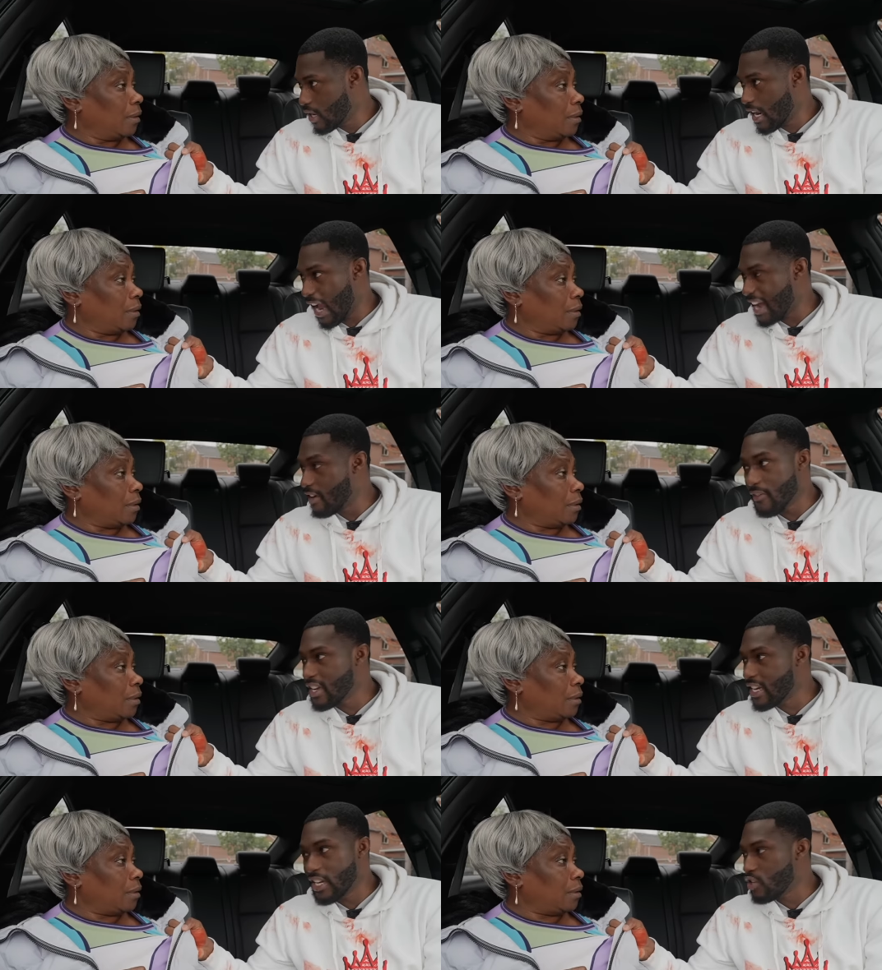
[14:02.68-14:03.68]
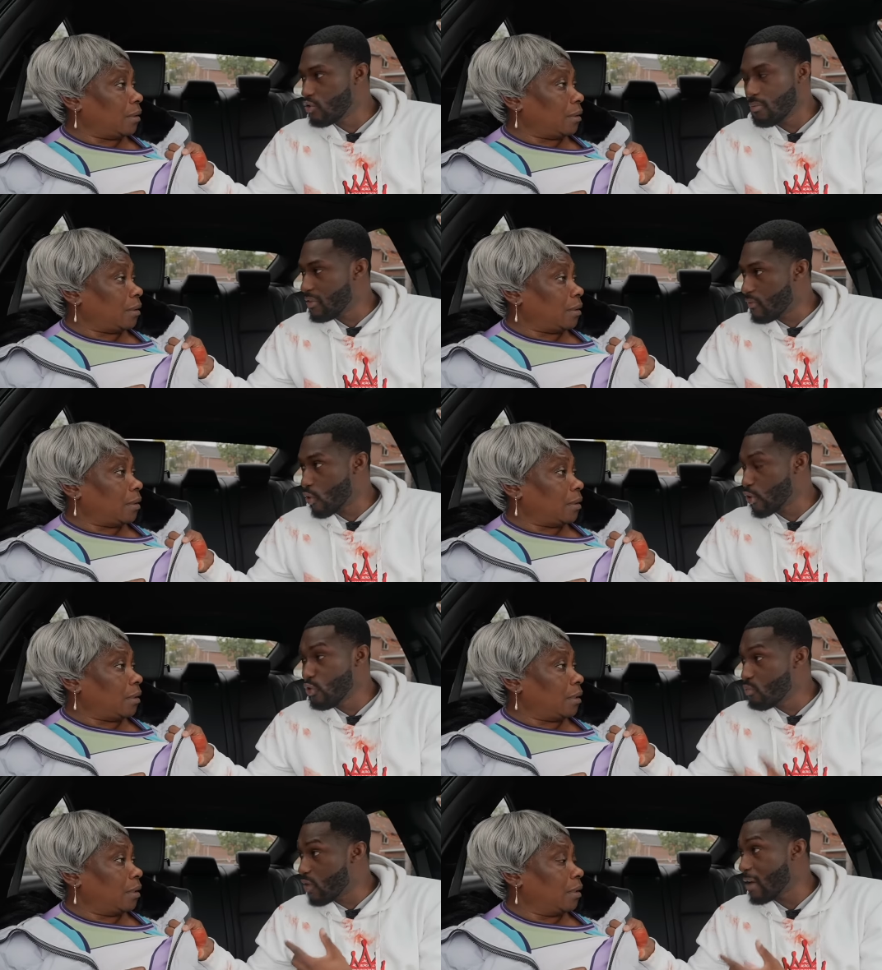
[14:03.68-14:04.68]
Speaker 1: I never needed you before.
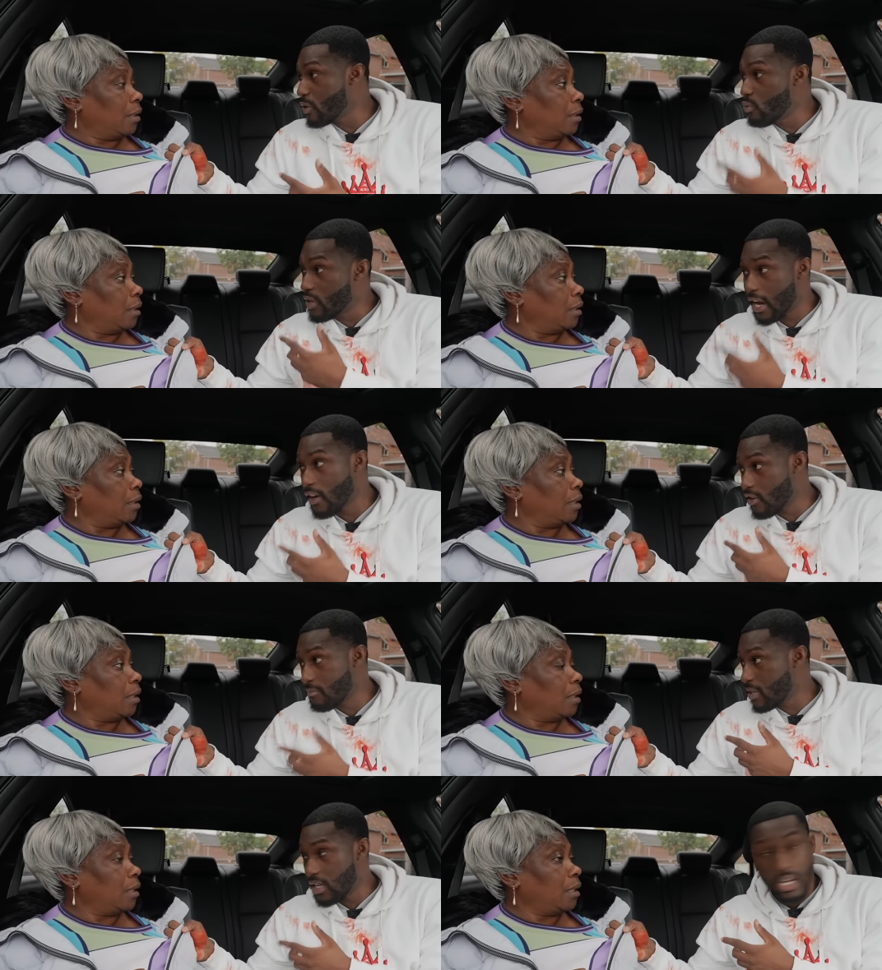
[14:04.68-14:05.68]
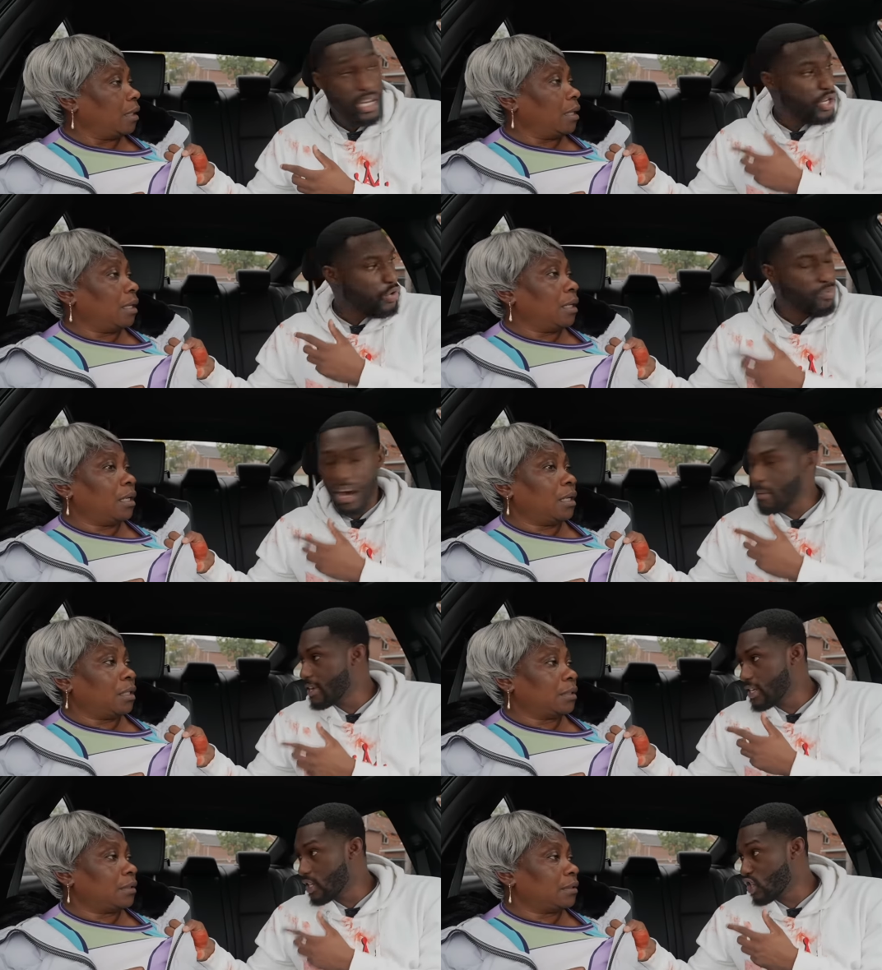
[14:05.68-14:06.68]
You carried me. You
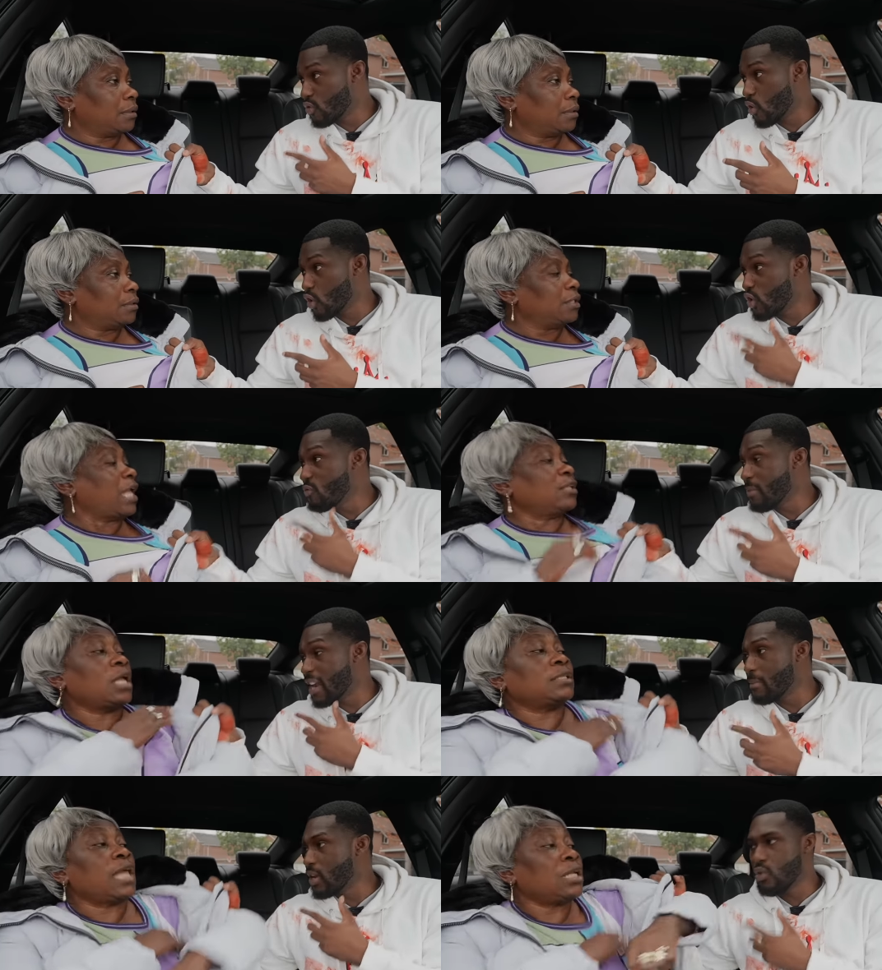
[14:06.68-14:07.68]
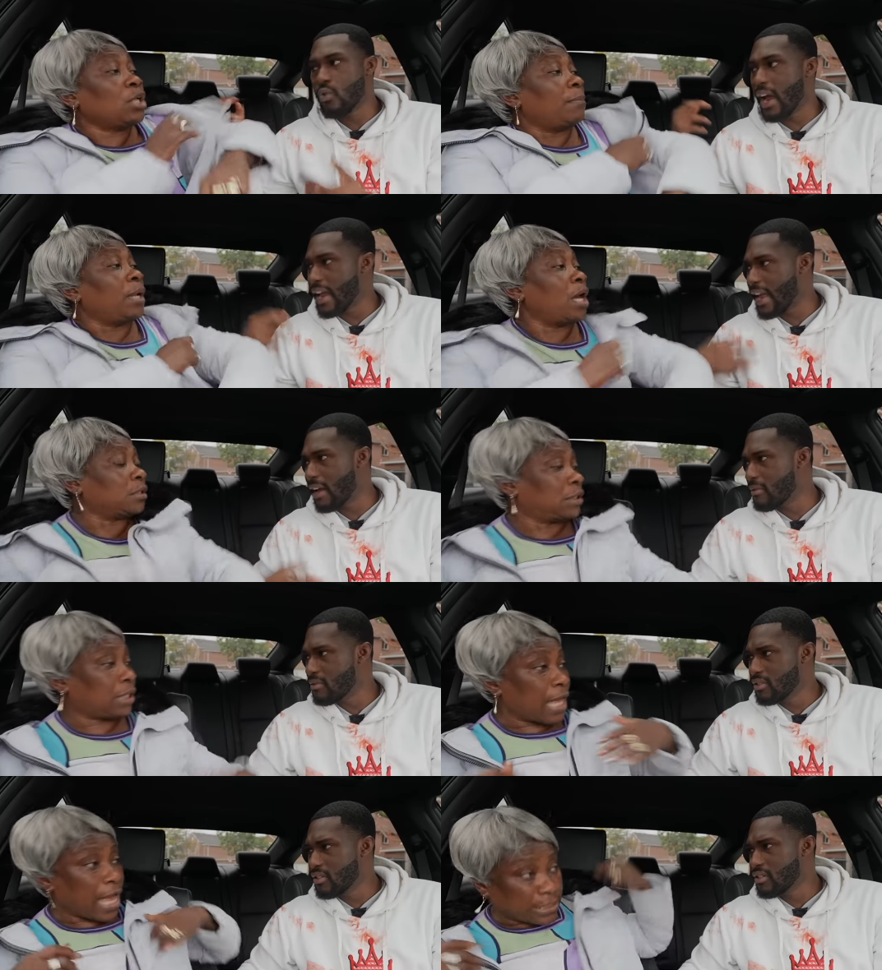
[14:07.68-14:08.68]
brought me into this world.
Speaker 2: Not blood
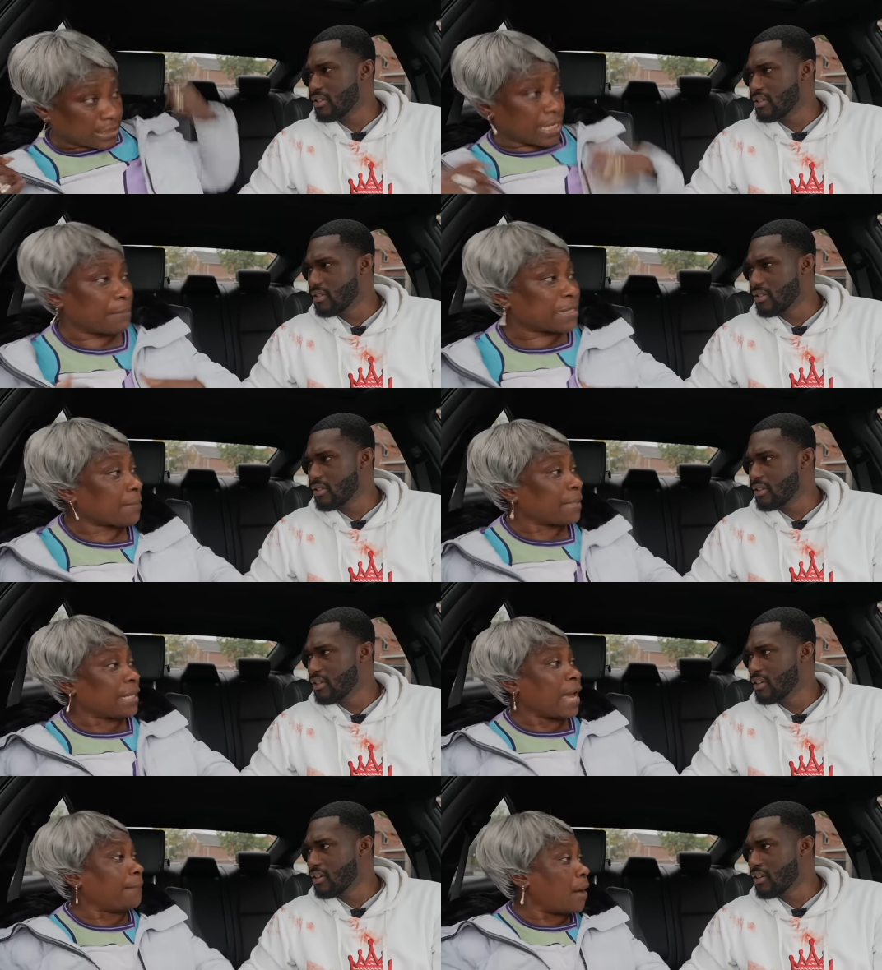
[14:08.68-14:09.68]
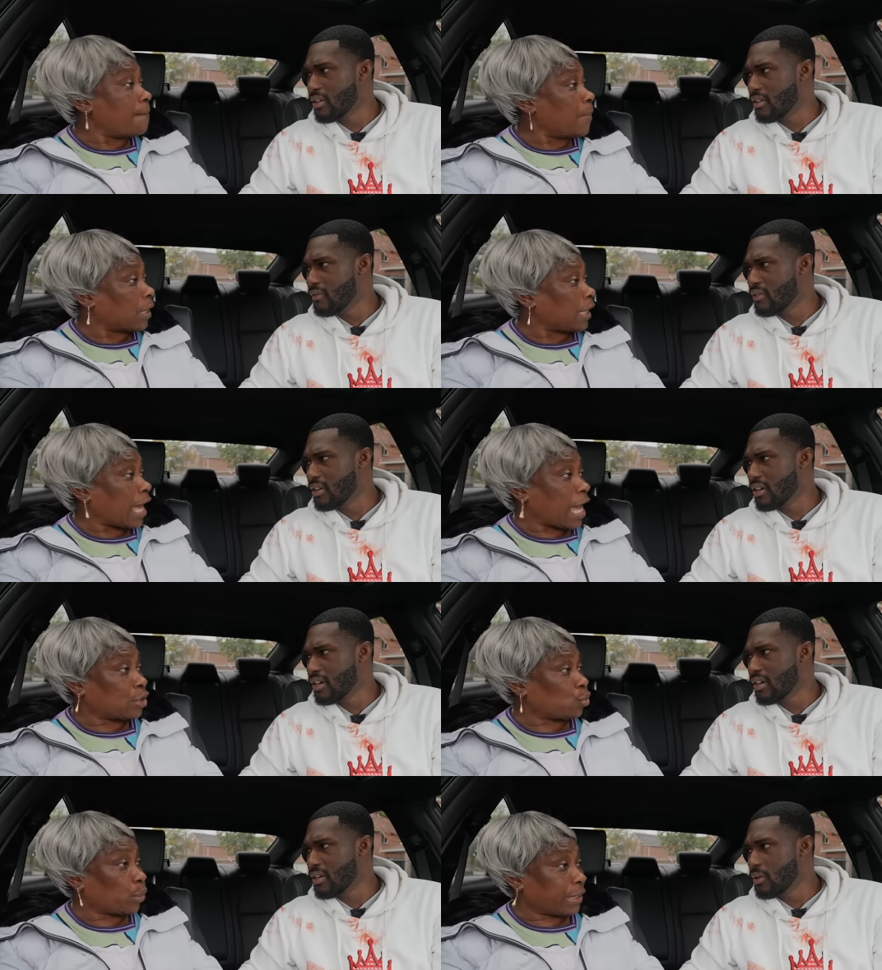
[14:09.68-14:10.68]
clot, sir. Me say, me not bumble
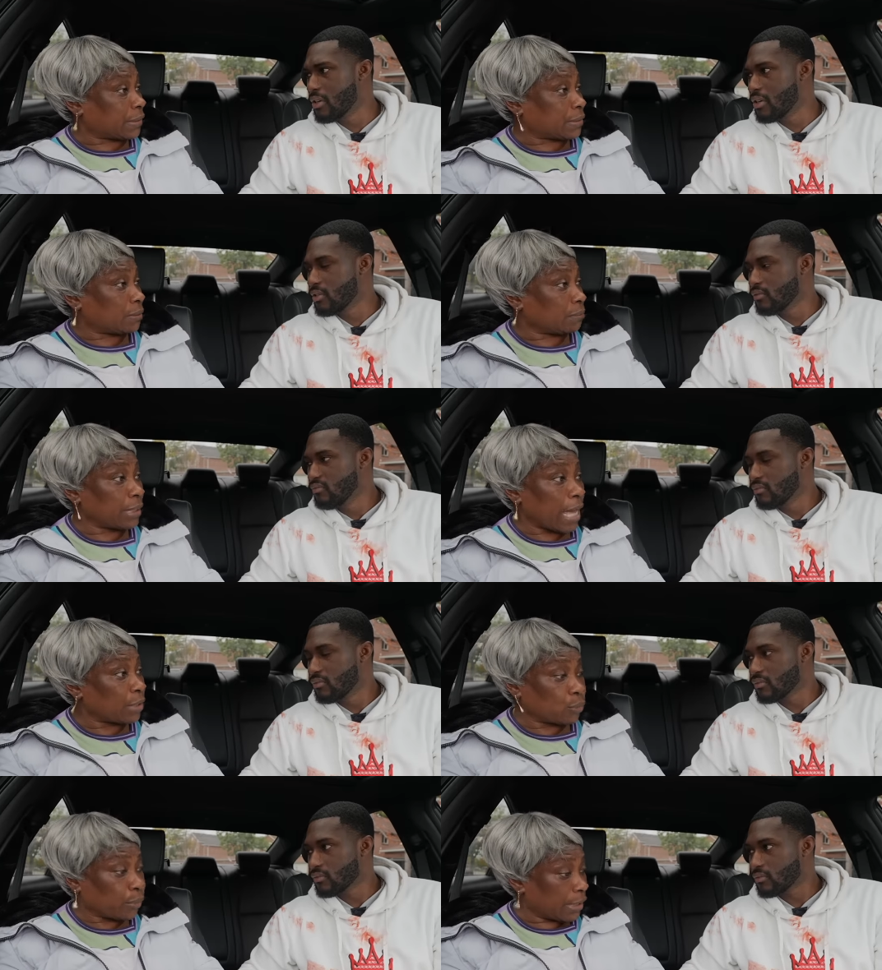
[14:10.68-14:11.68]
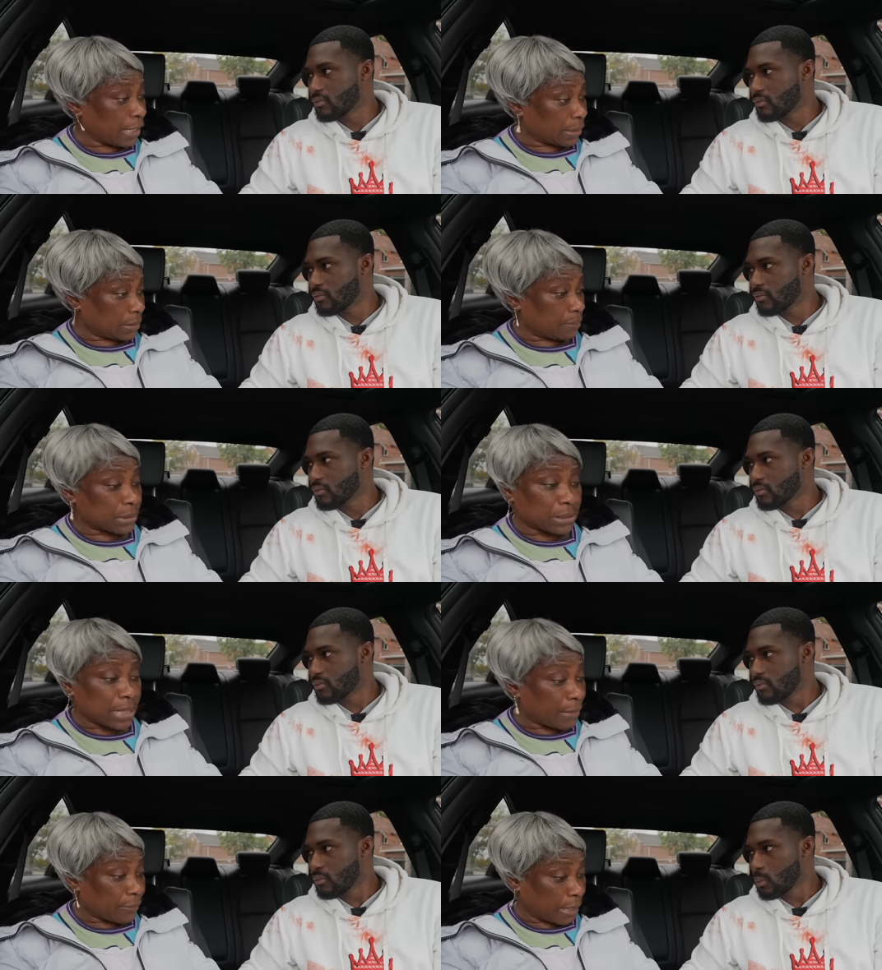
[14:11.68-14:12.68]
clot do it. Me not doing it. Me
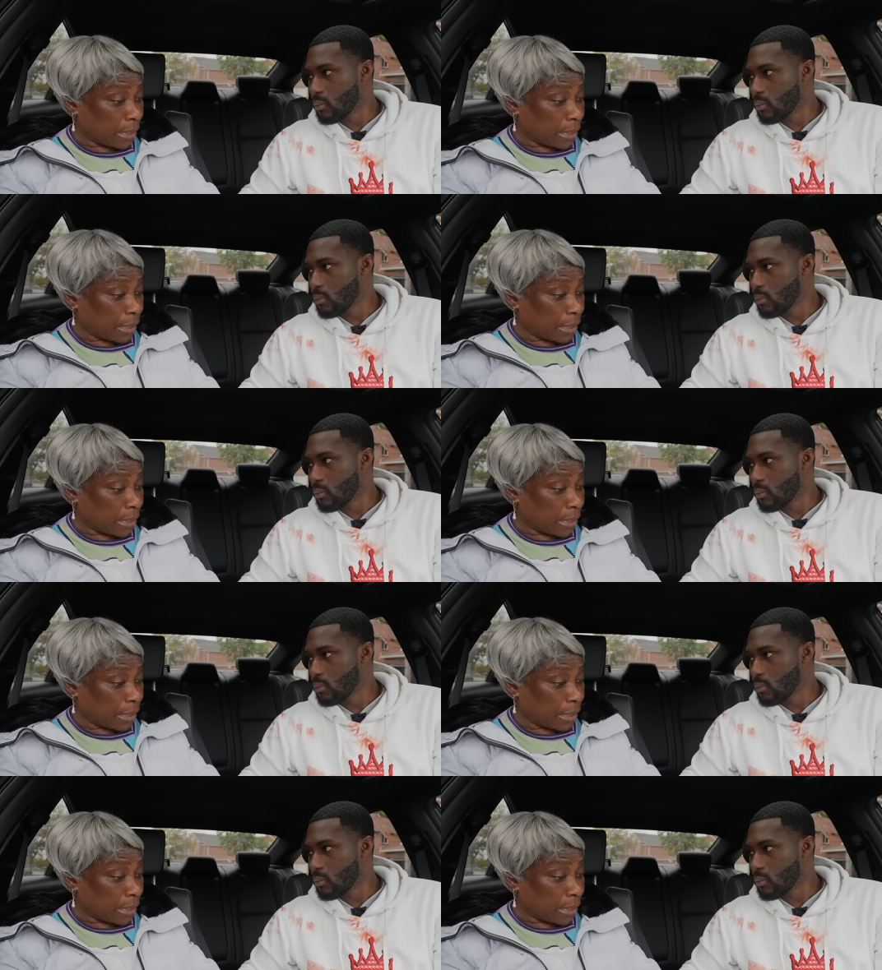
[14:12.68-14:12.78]
sorry.